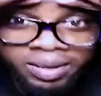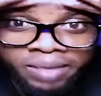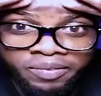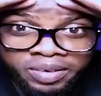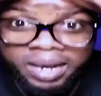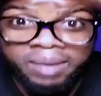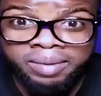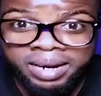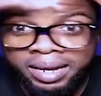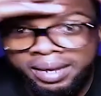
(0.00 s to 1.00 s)
I feel like
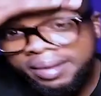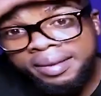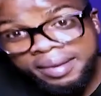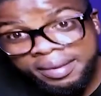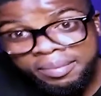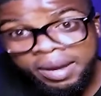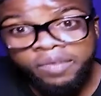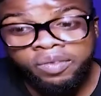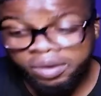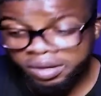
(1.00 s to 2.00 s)
my my
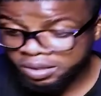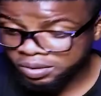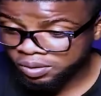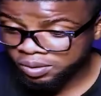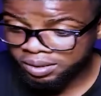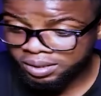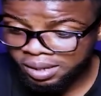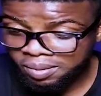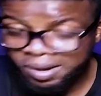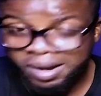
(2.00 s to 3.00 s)
forehead is looking
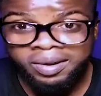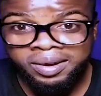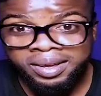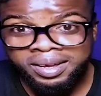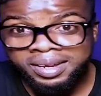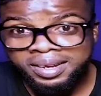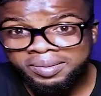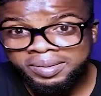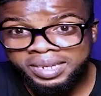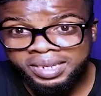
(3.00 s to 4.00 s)
somehow.
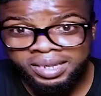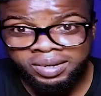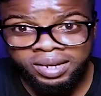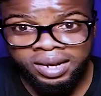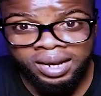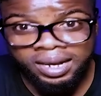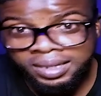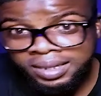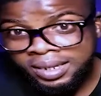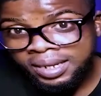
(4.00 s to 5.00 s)
Let me take down the
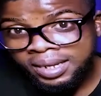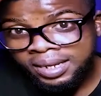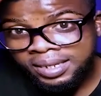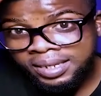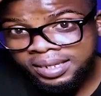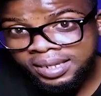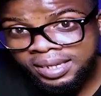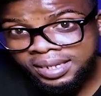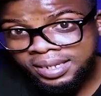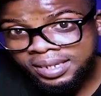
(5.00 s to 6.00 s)
light and the
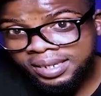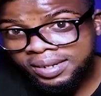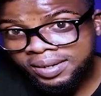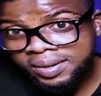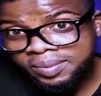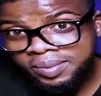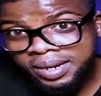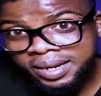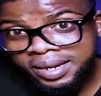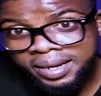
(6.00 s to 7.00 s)
things on my
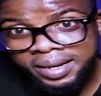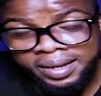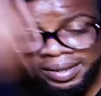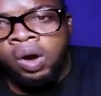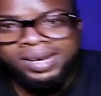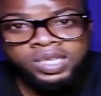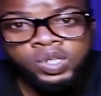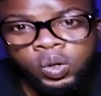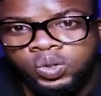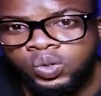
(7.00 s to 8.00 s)
hair. Okay,
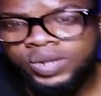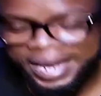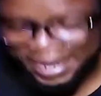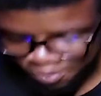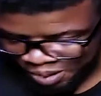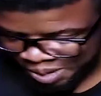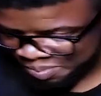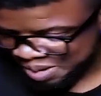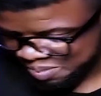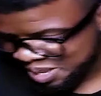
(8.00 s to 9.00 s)
so today what I'm
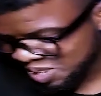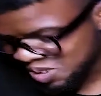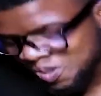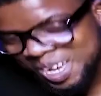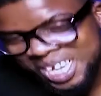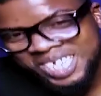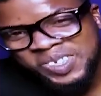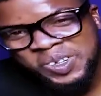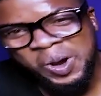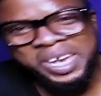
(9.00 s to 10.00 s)
gonna be doing is
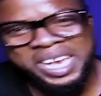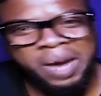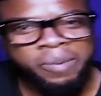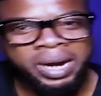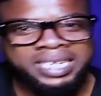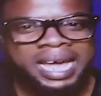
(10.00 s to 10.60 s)
talking about